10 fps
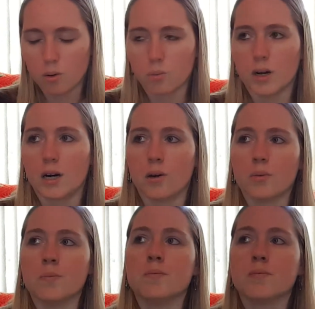
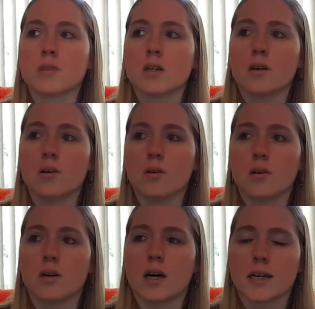Well,
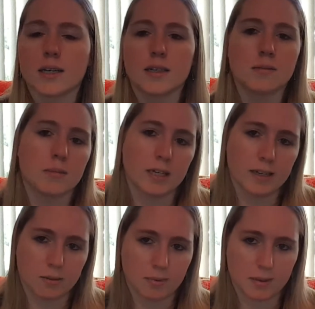I got it in my
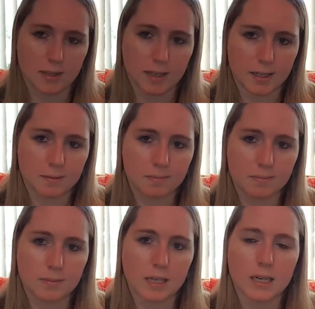head one day
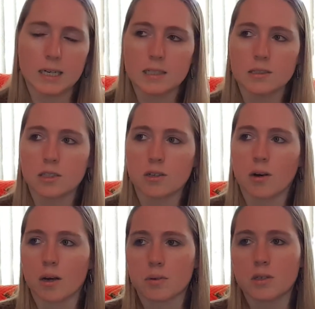that,
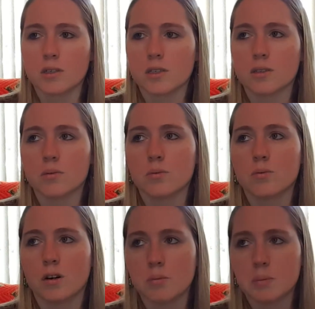I really
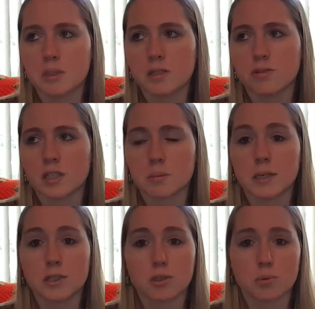love my mini flex, but
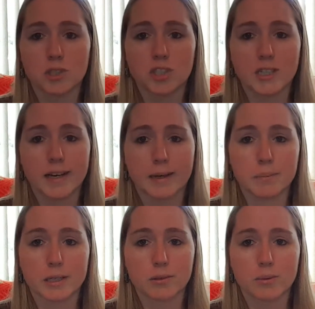I just wish it had
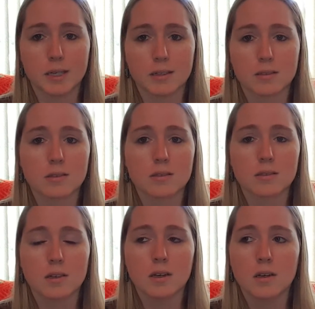bigger rings.
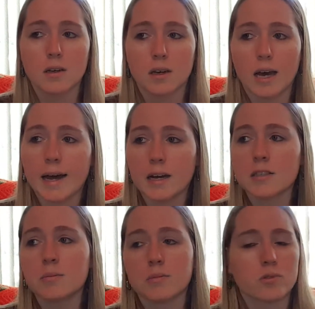And
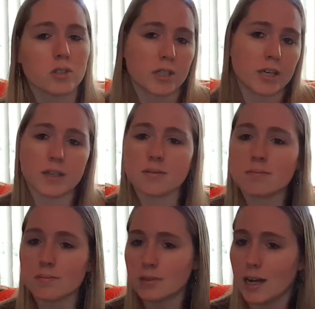I'm looking
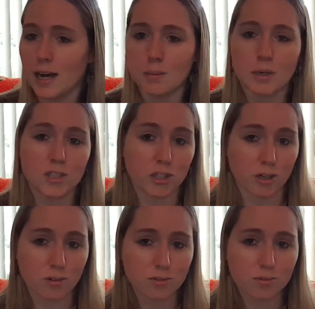at my
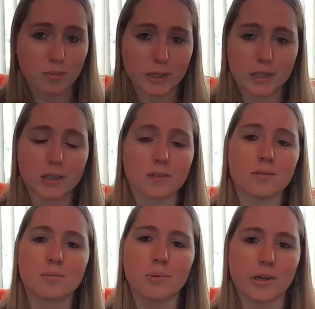shelf, my
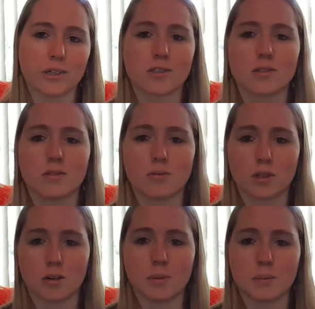planner,
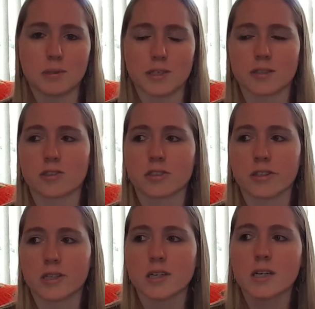where all my planners
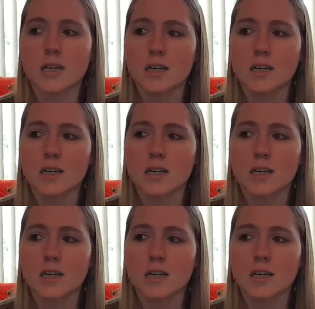are.